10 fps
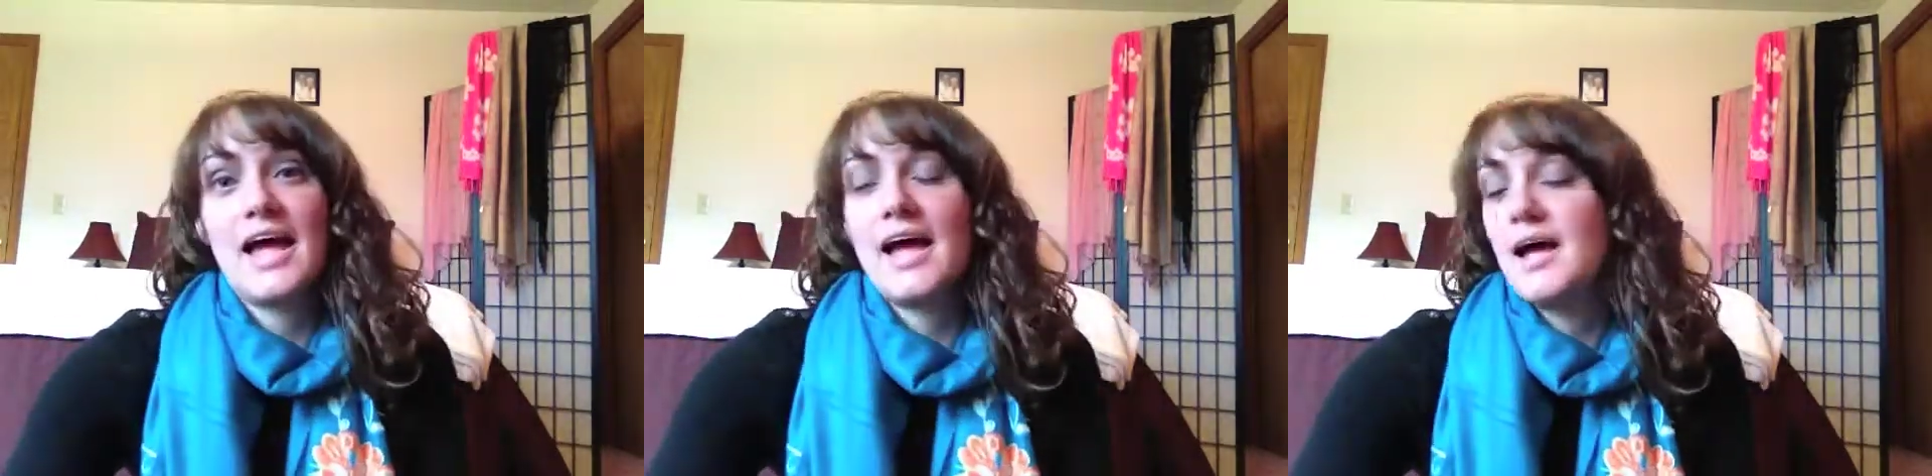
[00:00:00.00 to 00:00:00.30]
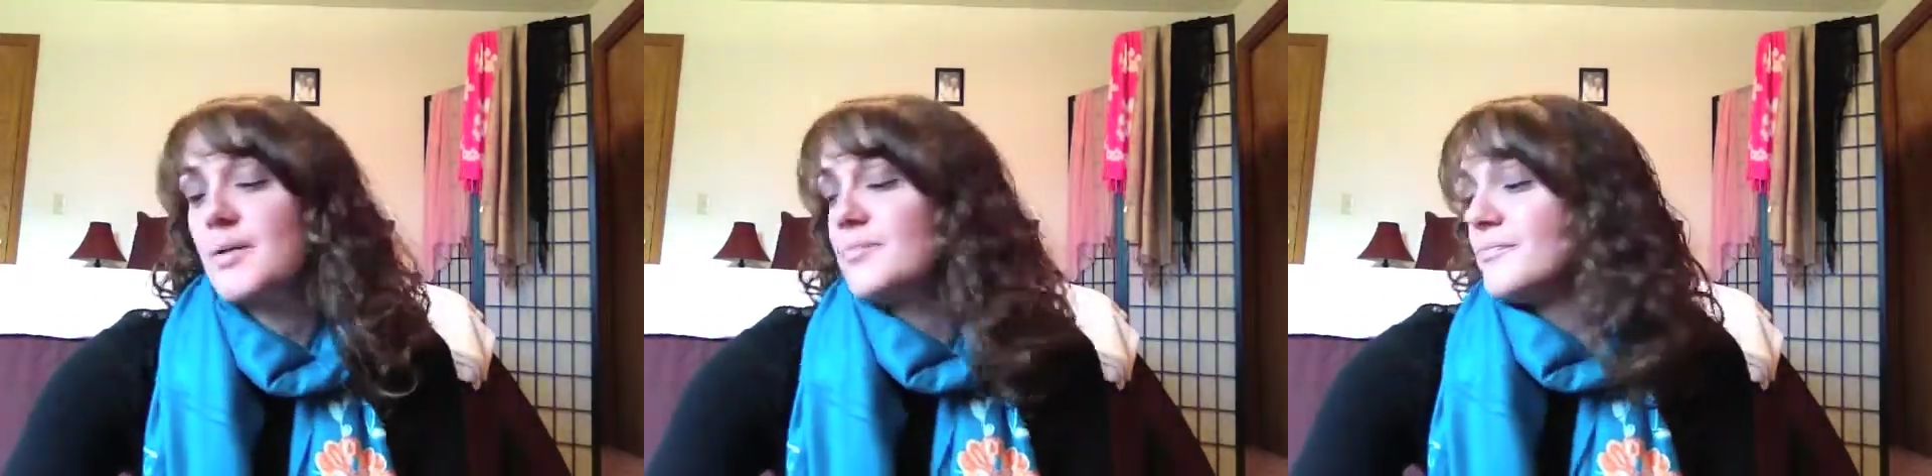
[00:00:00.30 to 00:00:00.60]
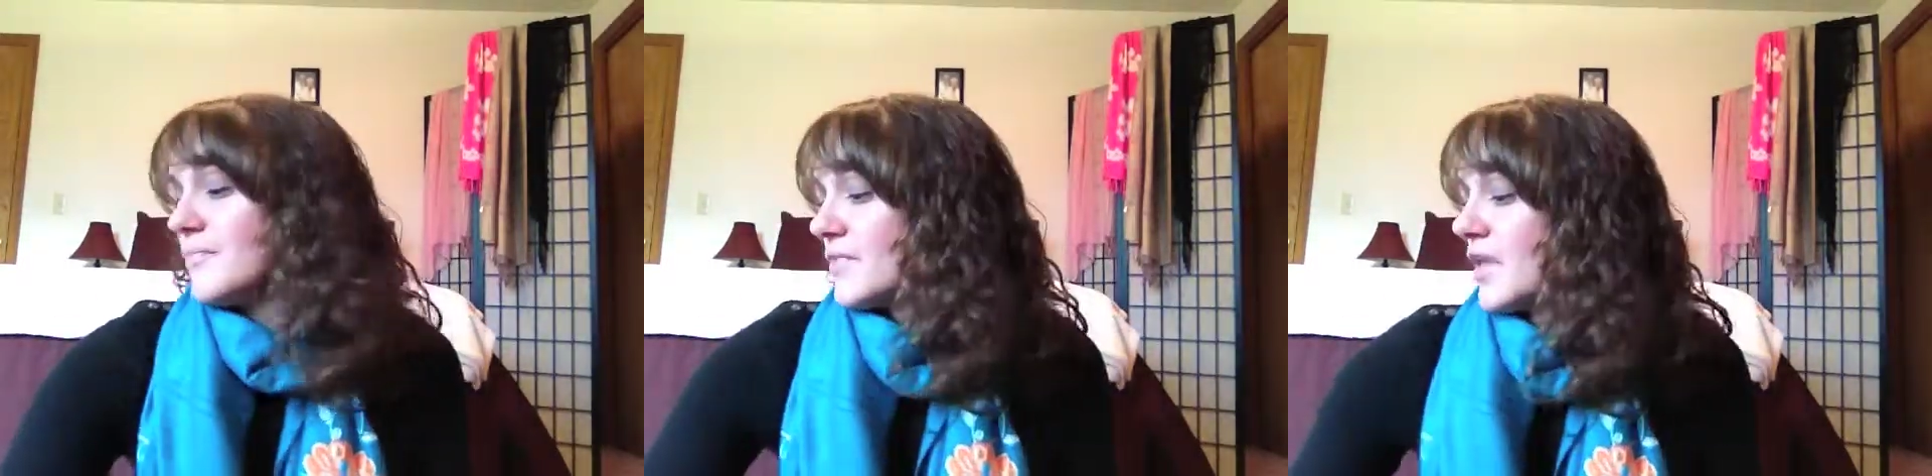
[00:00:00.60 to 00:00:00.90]

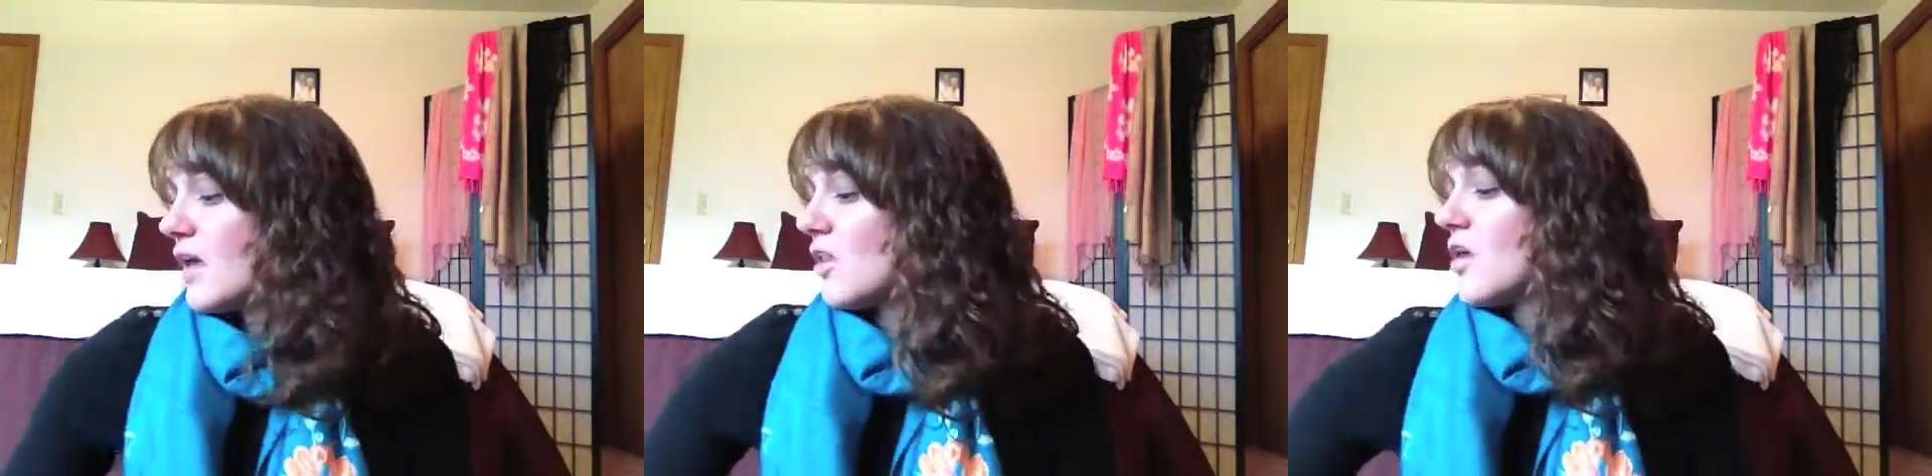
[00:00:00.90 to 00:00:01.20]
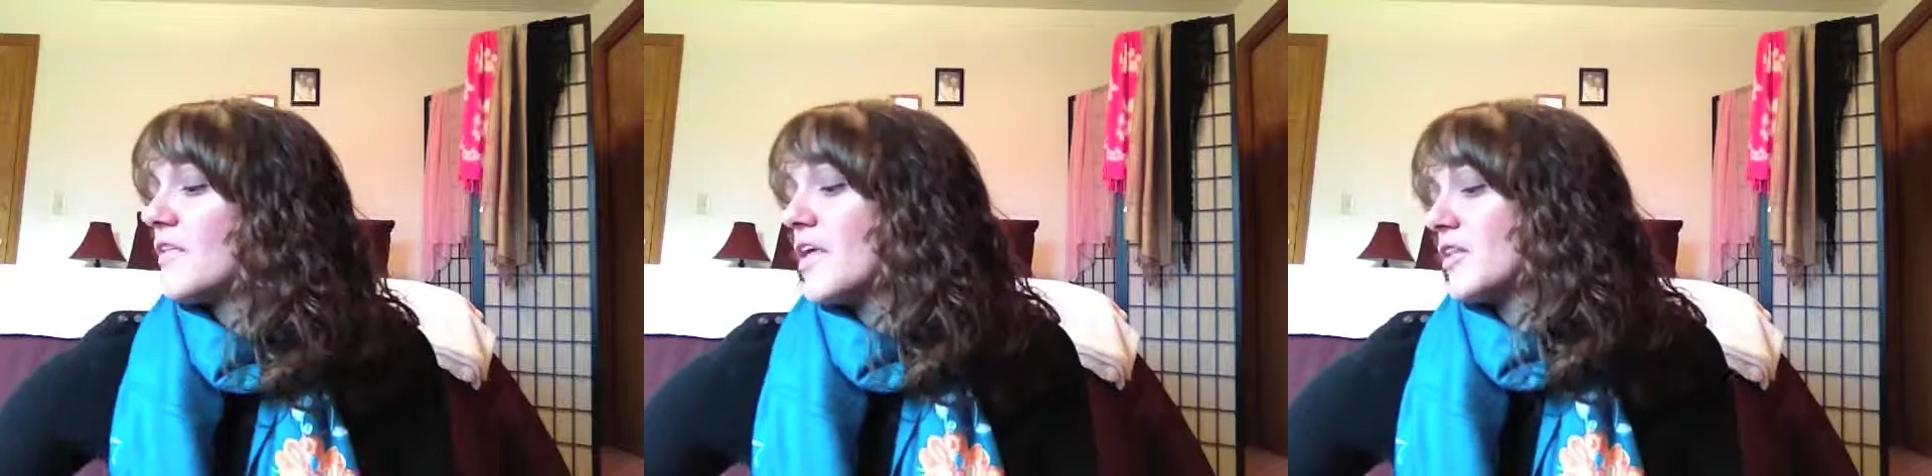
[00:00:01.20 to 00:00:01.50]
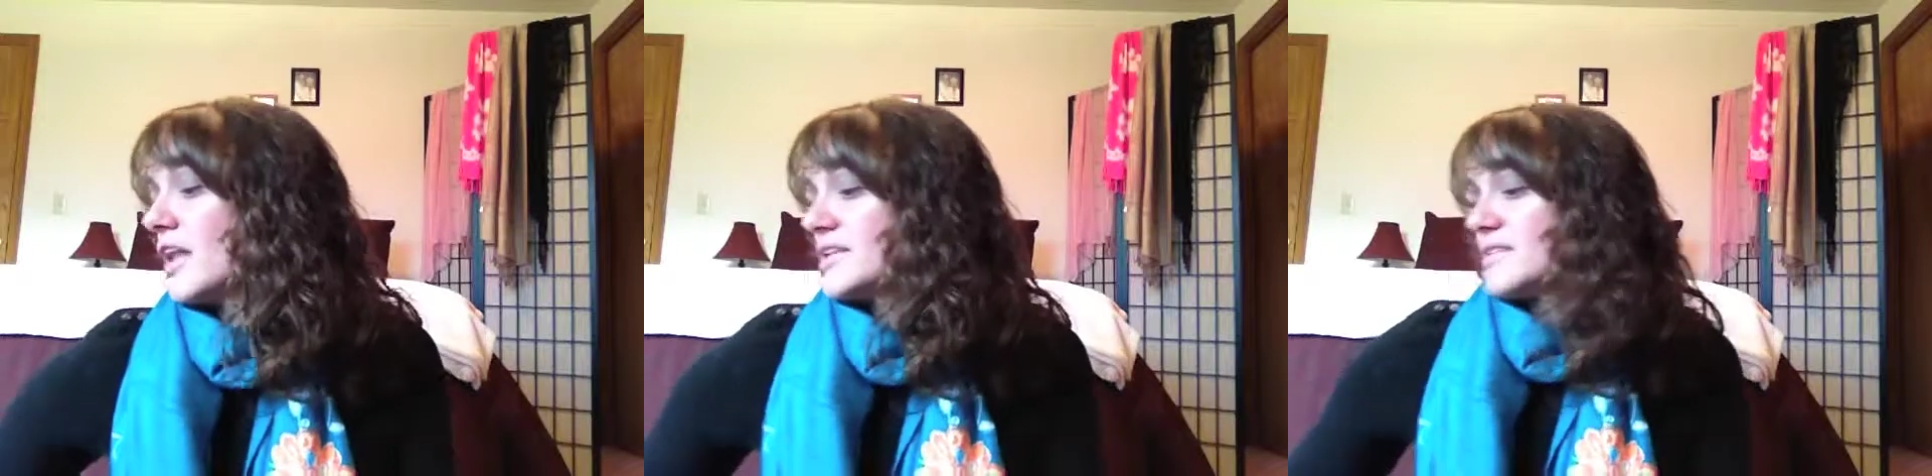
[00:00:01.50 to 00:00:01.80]
Along the
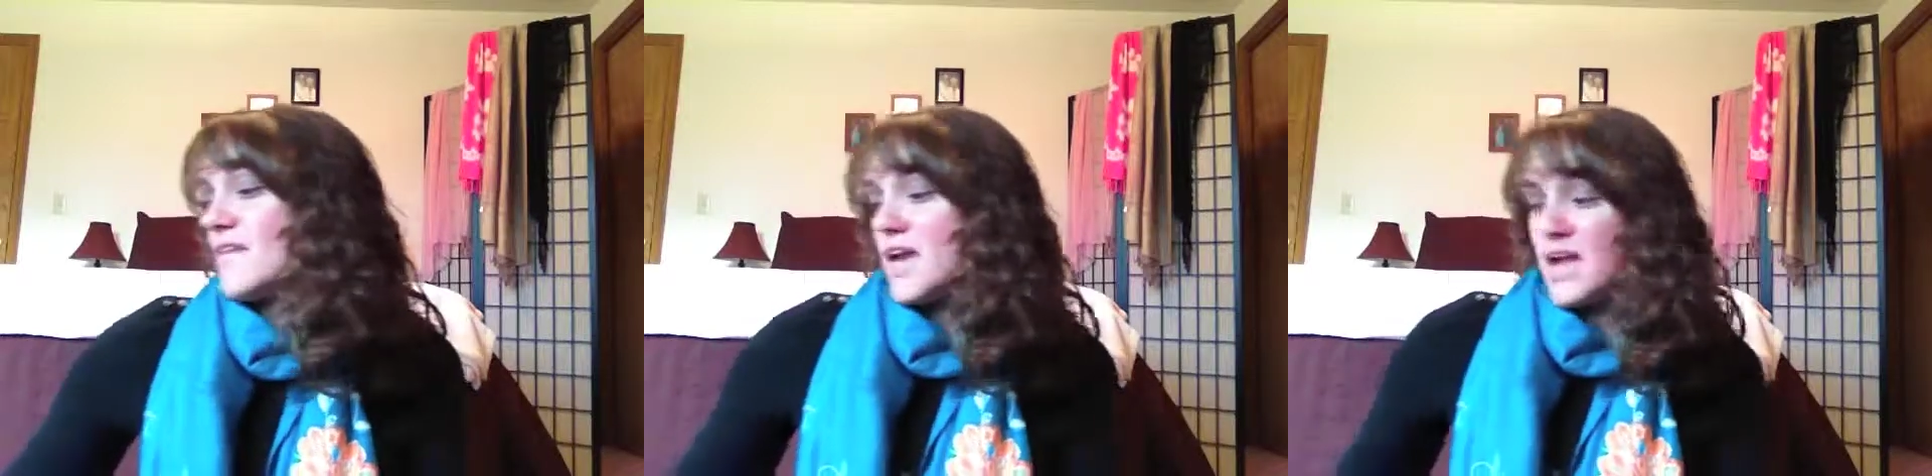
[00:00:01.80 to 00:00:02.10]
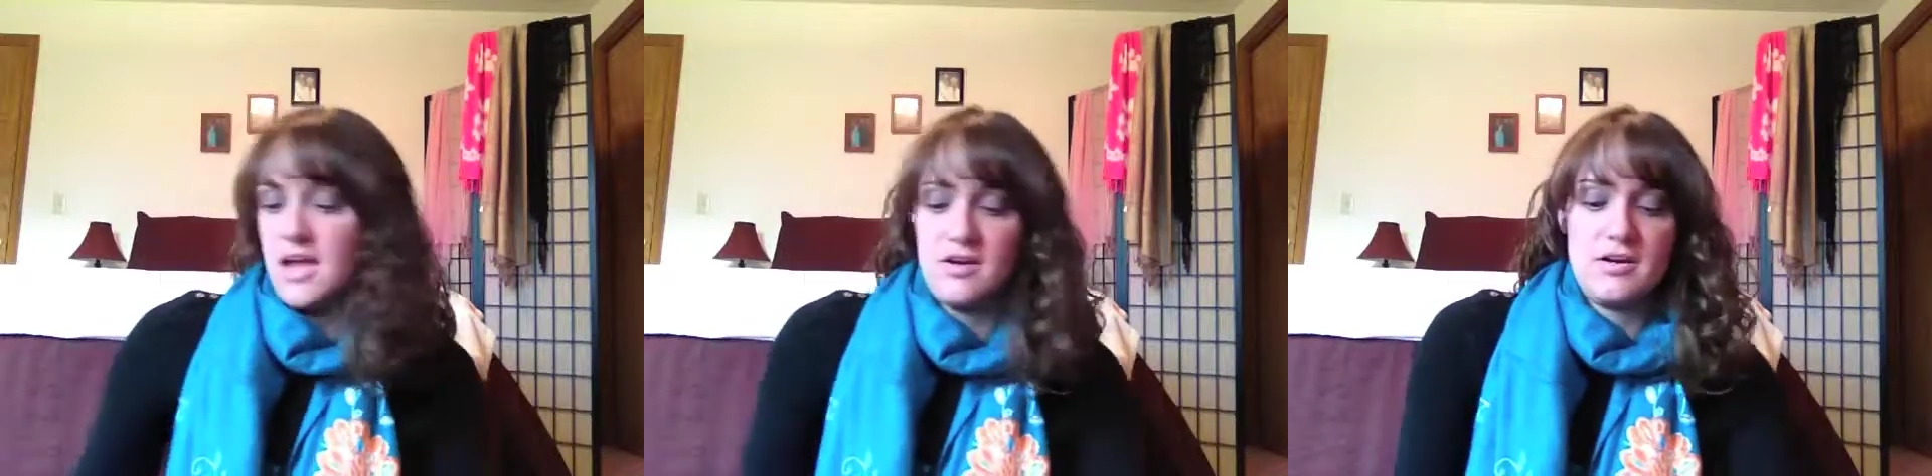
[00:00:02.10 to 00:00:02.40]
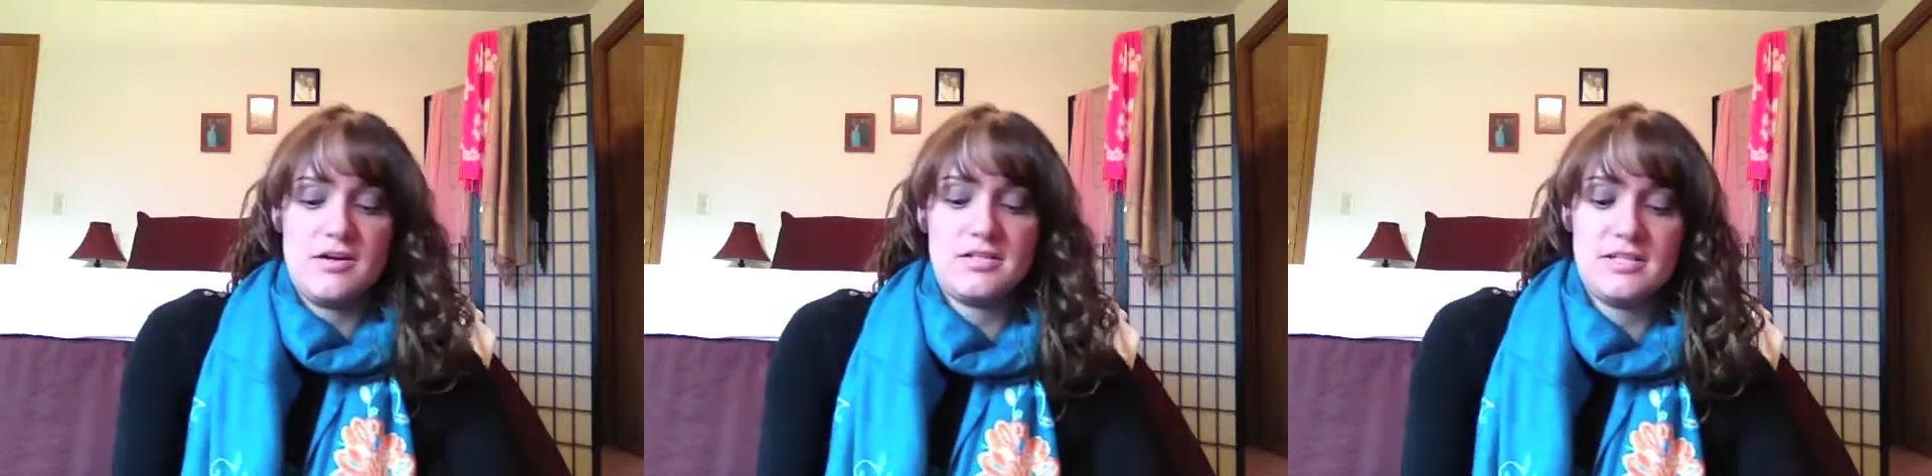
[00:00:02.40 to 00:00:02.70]
other lines of
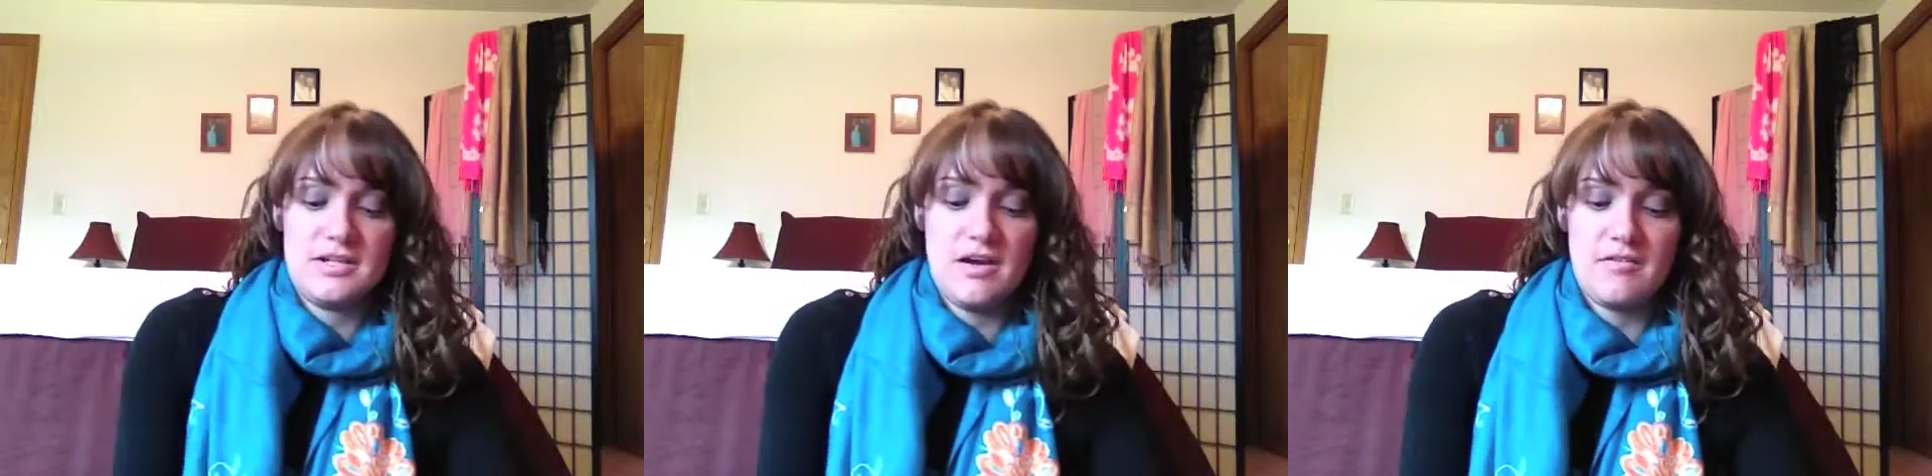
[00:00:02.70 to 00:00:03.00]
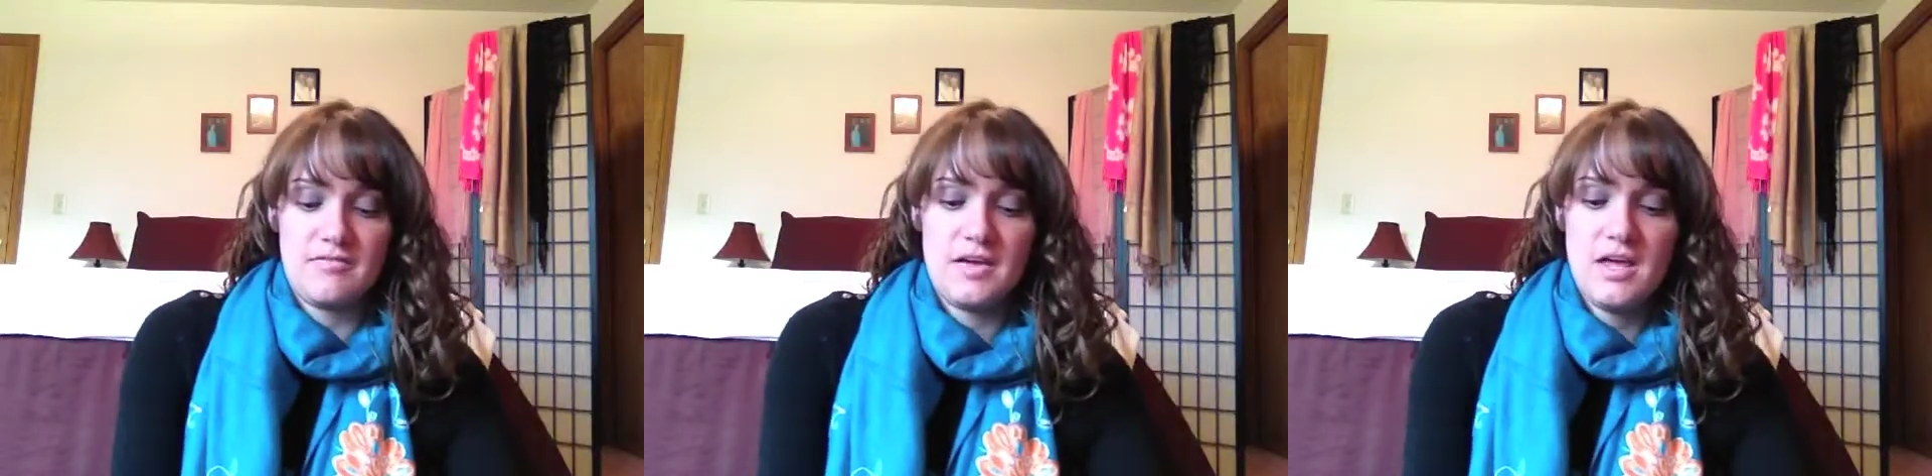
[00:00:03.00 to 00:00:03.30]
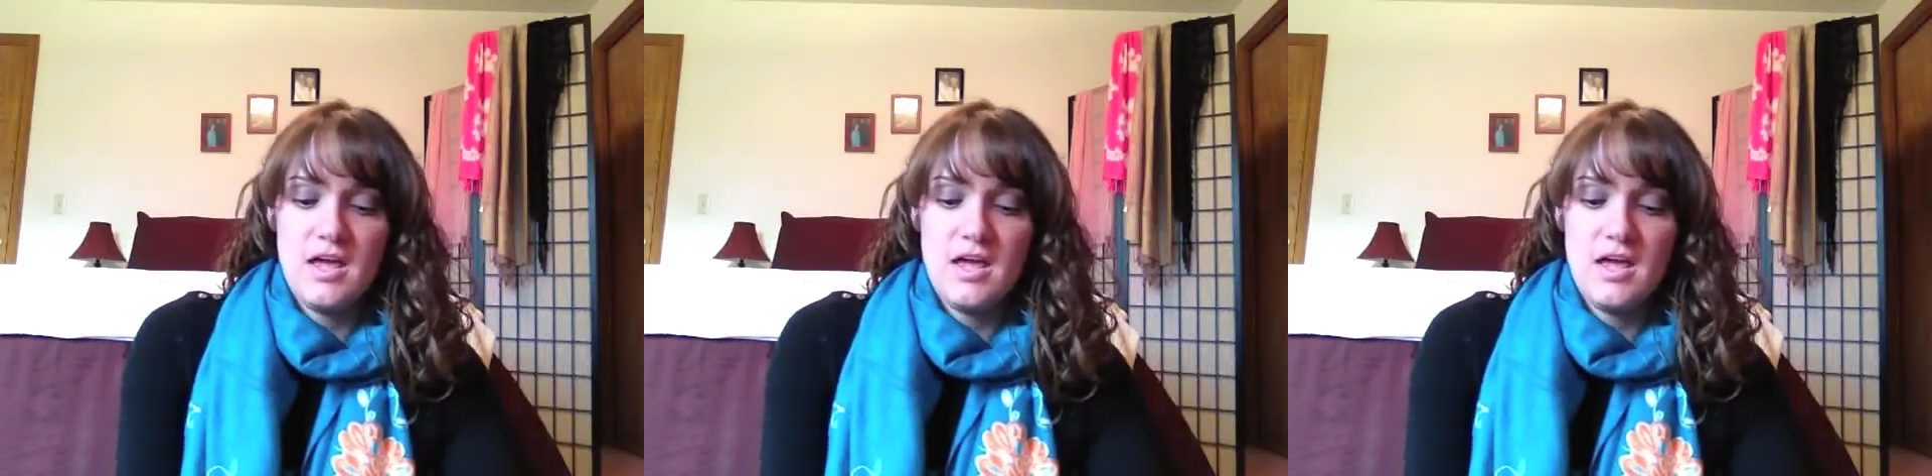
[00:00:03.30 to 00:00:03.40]
hair stuff,